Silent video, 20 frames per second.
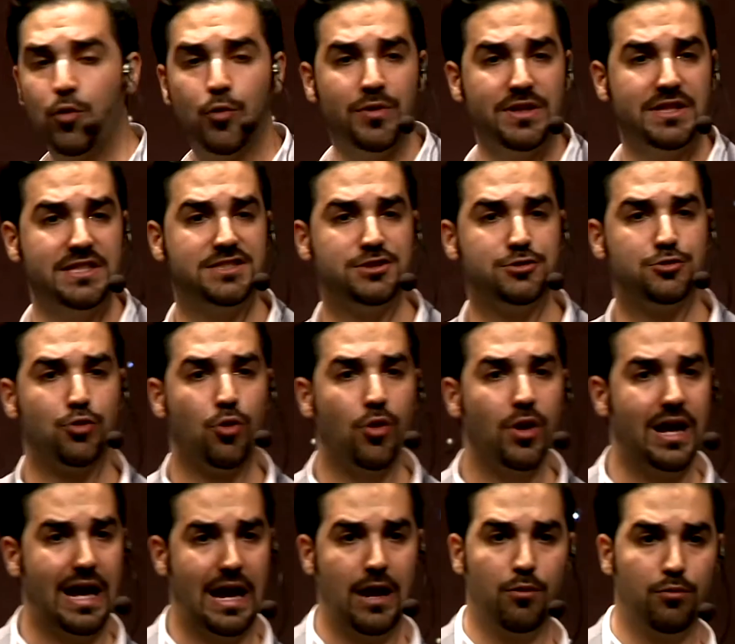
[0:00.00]
we destroy
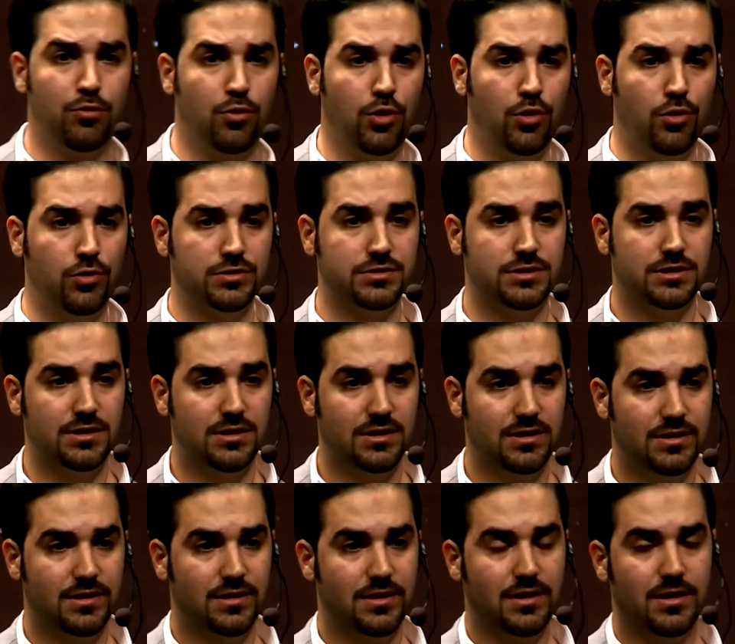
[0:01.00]
our world?
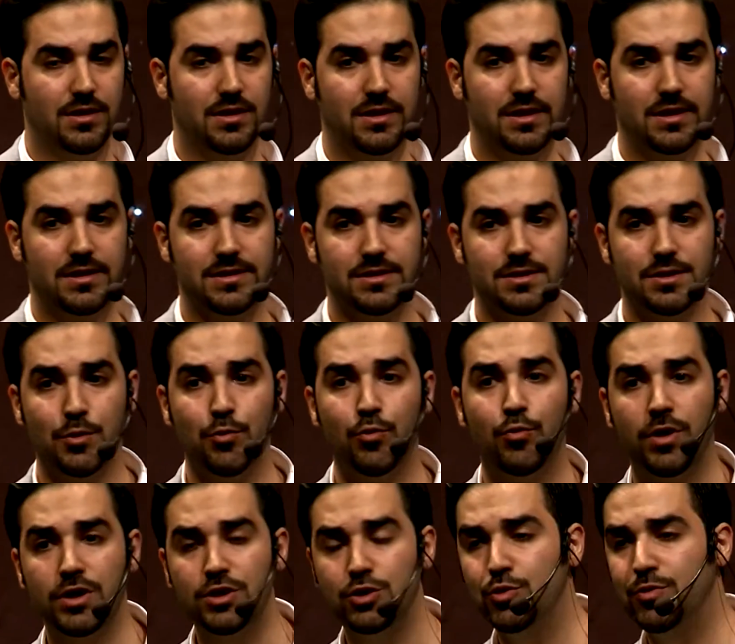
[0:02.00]

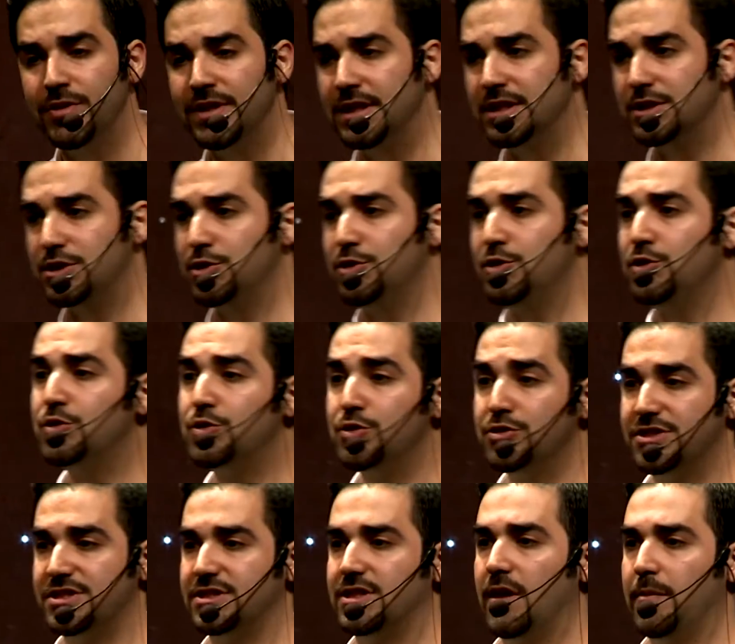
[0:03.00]
What do we need to do to
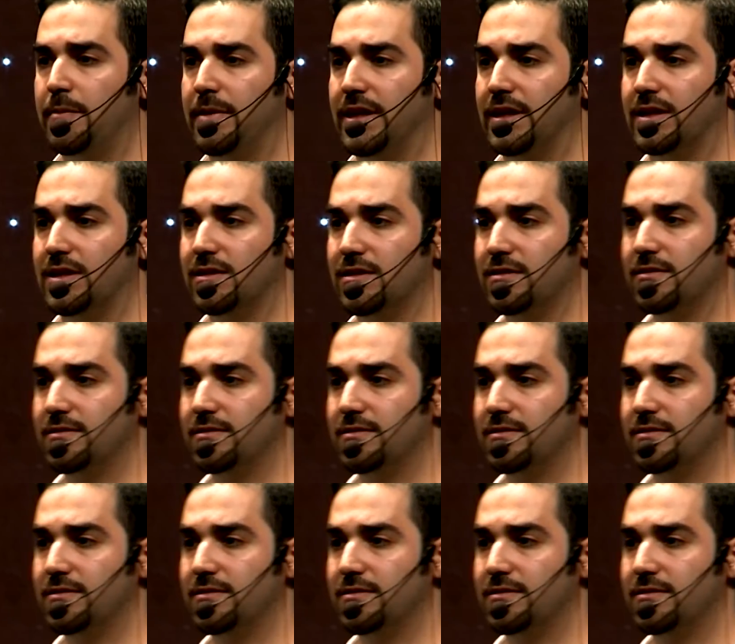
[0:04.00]
stop it?